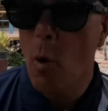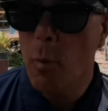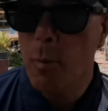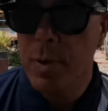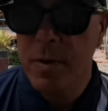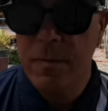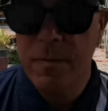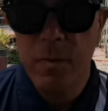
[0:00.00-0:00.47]

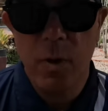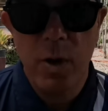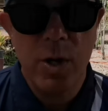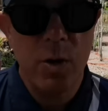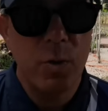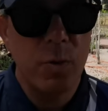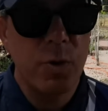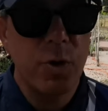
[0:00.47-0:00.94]
open
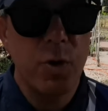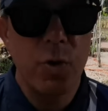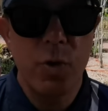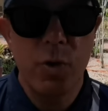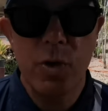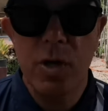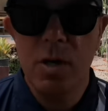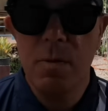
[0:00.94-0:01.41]
for you.
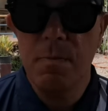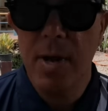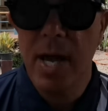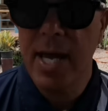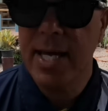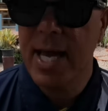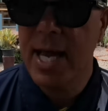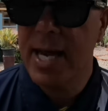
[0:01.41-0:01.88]
You
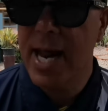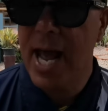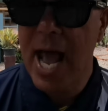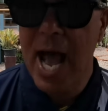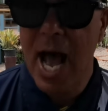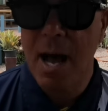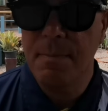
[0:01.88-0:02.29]
could make an